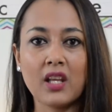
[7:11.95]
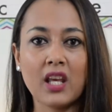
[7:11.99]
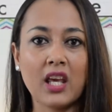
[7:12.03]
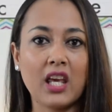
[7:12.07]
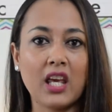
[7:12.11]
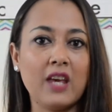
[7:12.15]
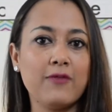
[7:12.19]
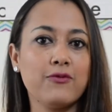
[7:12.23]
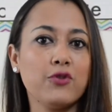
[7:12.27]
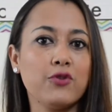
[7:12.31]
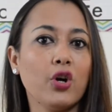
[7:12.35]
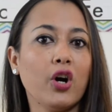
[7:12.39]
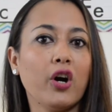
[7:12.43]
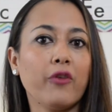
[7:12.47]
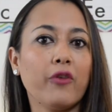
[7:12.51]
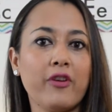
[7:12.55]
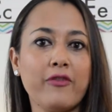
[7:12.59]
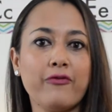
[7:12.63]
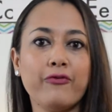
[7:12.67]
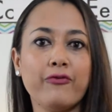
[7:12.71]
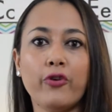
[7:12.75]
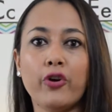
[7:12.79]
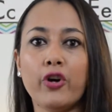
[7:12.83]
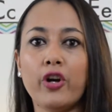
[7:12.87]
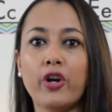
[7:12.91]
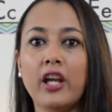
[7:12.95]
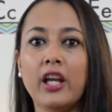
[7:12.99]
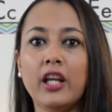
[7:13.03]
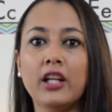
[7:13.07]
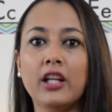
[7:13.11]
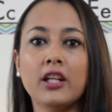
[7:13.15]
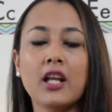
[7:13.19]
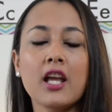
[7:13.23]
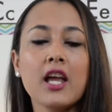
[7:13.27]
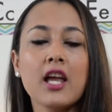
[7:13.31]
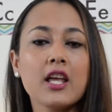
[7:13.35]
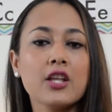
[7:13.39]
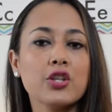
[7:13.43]
if you are
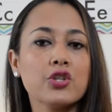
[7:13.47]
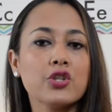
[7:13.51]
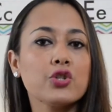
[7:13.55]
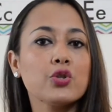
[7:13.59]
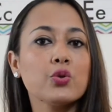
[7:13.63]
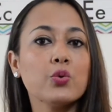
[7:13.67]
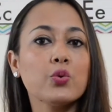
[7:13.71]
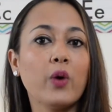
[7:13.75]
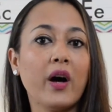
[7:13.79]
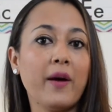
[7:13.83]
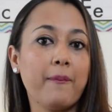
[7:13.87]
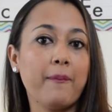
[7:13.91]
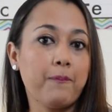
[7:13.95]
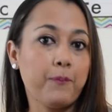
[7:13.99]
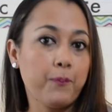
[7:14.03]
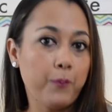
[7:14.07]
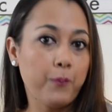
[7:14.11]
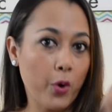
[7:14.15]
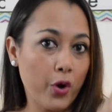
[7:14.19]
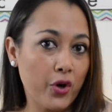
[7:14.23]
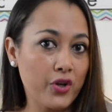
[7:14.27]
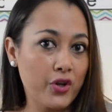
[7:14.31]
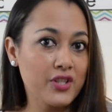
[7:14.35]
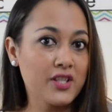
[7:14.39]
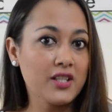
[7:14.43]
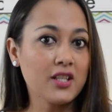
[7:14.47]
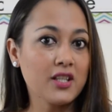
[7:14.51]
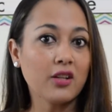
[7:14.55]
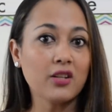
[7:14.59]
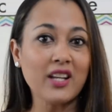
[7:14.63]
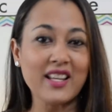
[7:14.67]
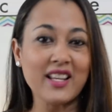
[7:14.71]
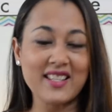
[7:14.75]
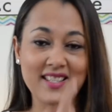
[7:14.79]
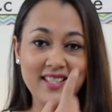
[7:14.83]
referring to a person,